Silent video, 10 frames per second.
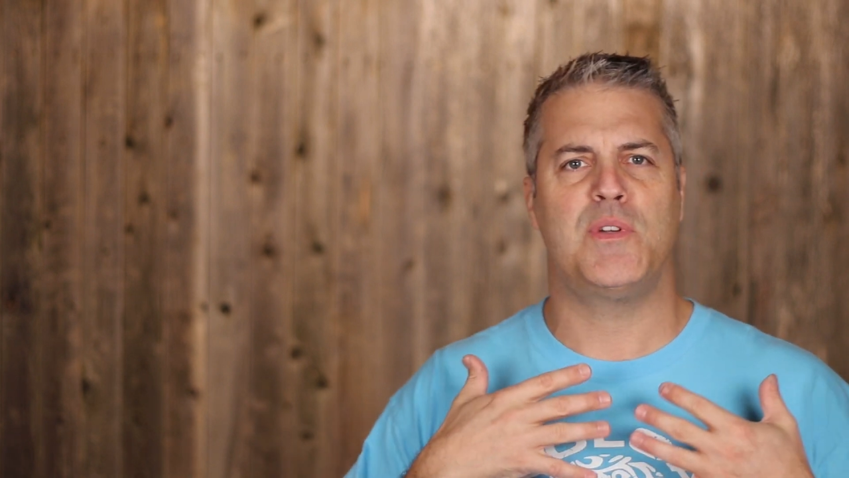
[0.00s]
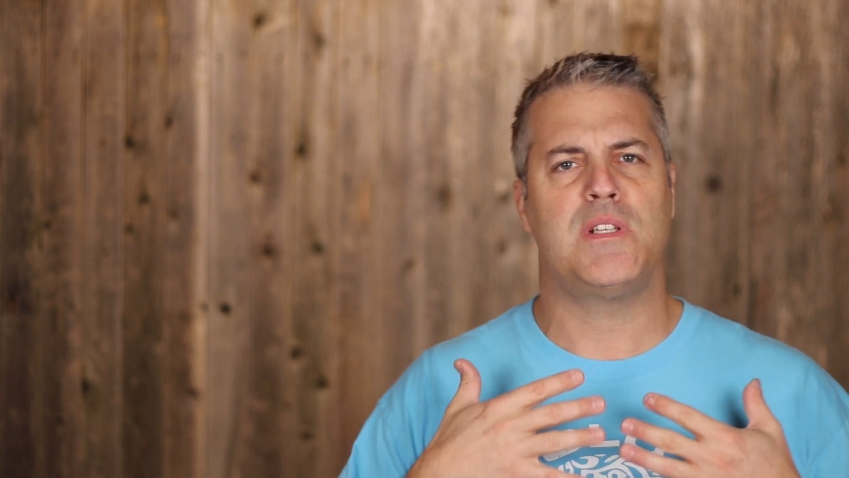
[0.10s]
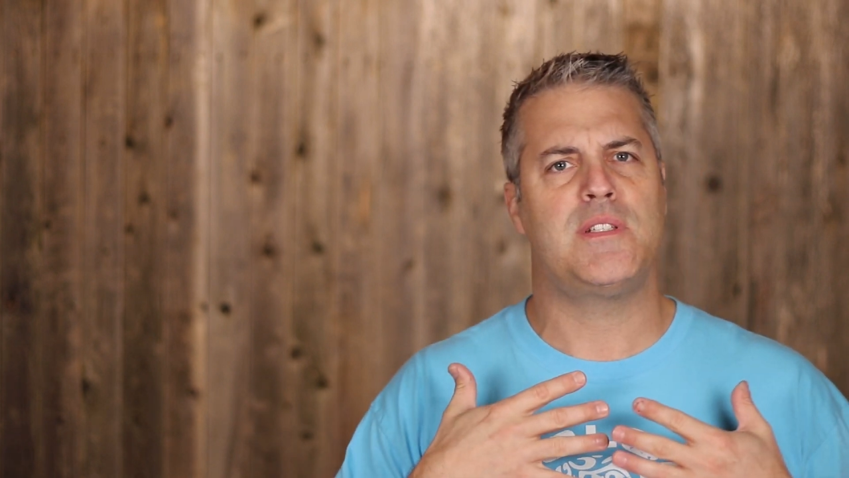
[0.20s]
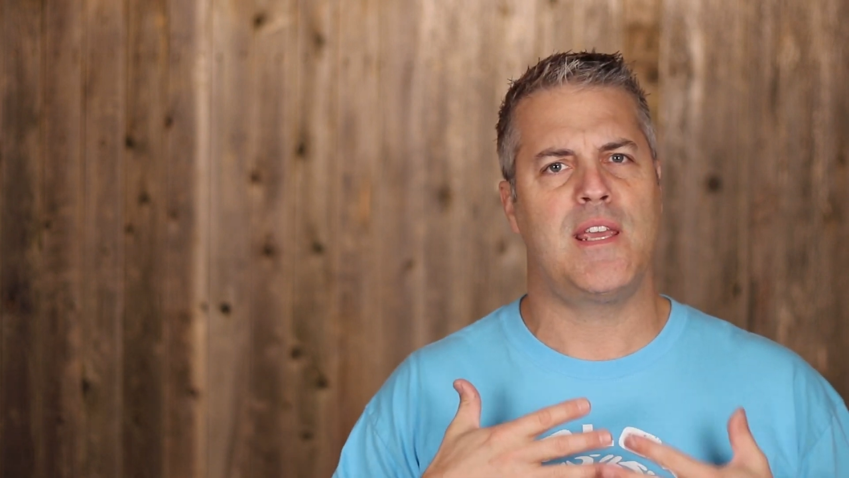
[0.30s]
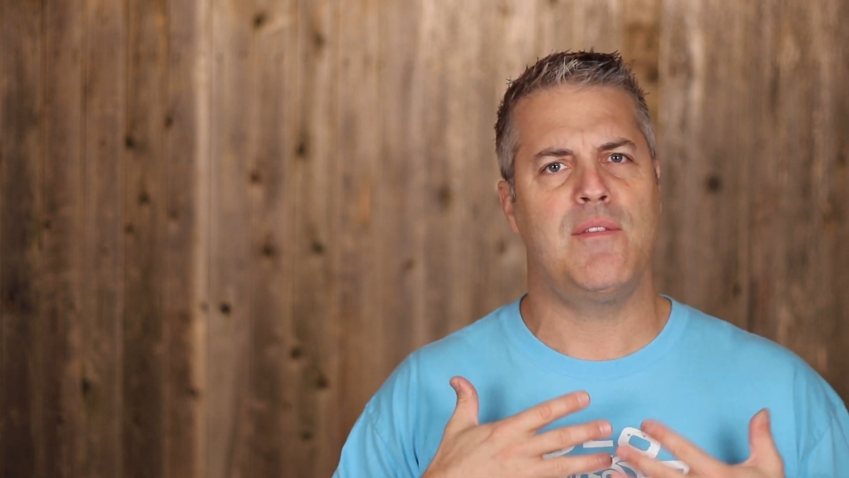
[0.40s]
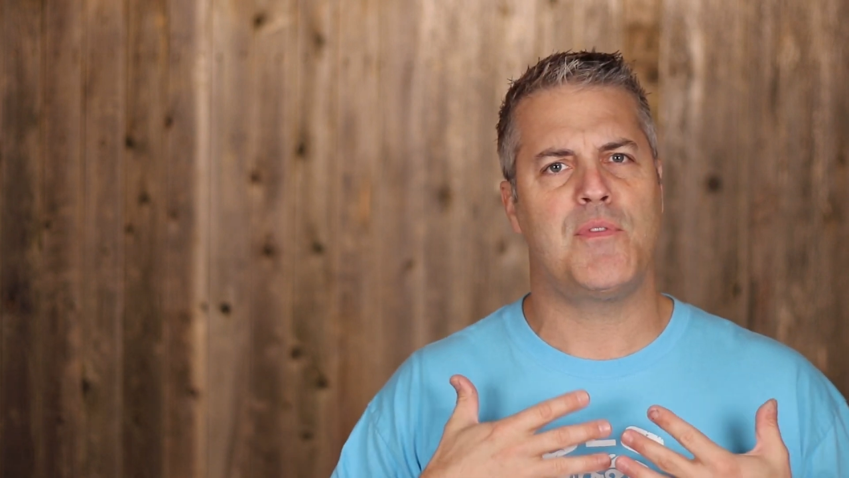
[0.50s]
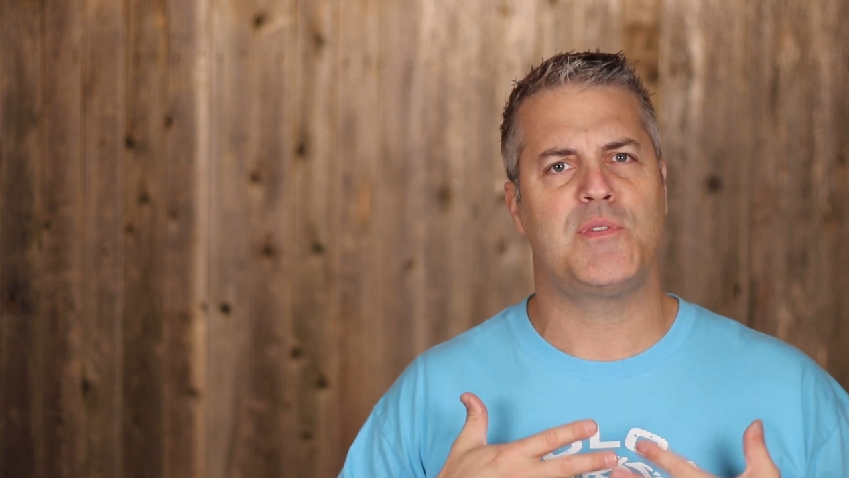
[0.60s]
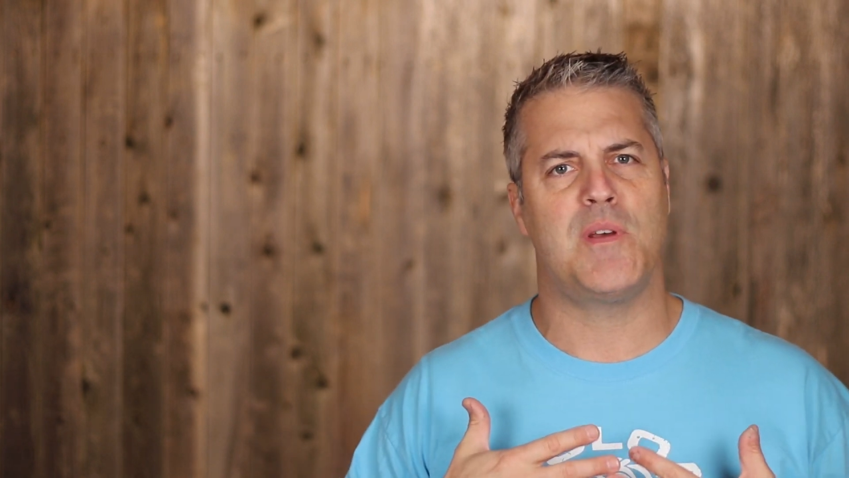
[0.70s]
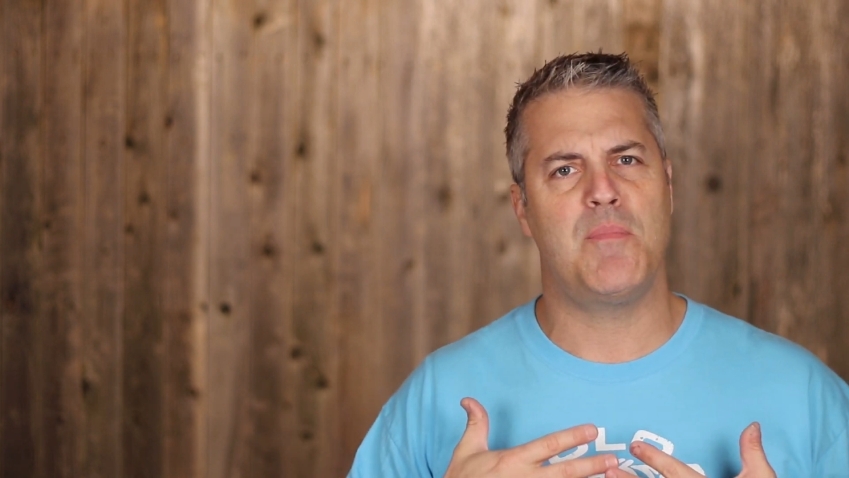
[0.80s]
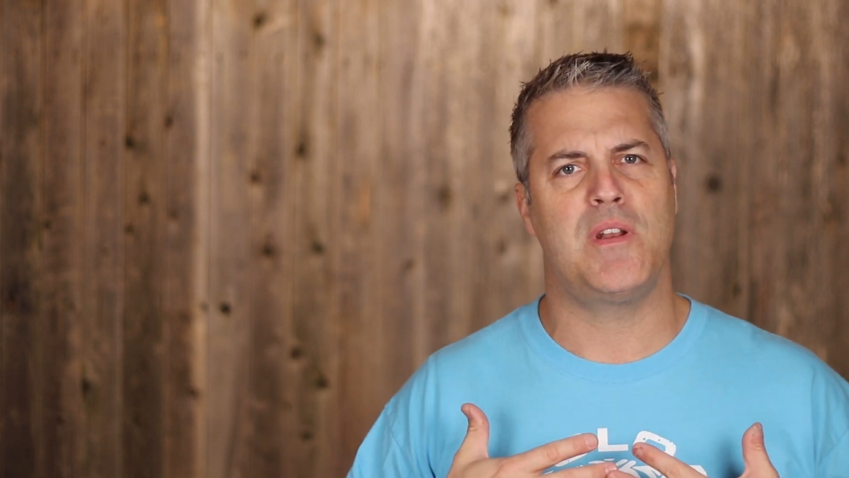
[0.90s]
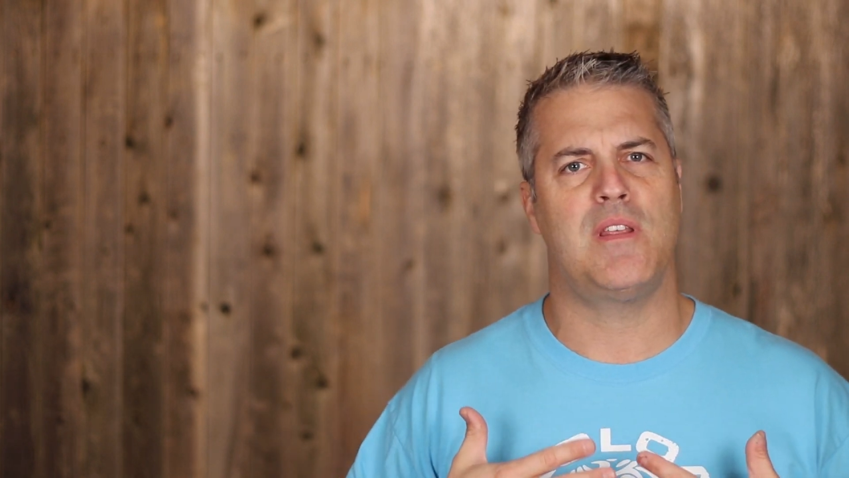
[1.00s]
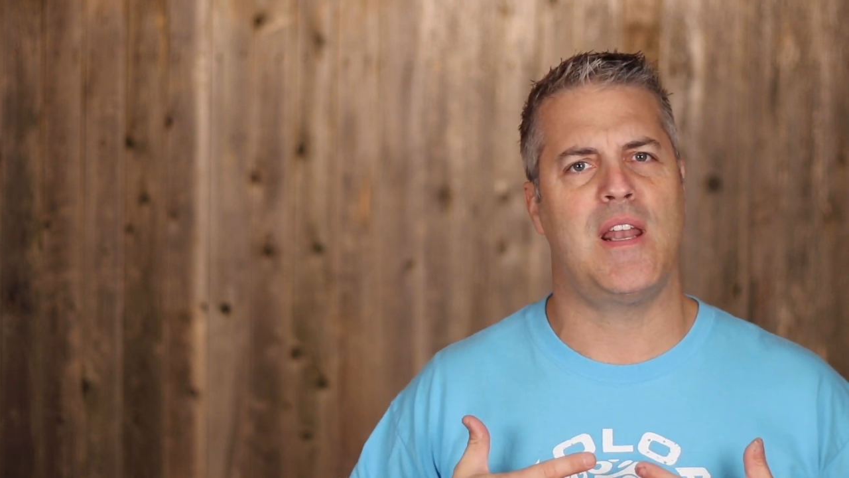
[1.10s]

but take it from somebody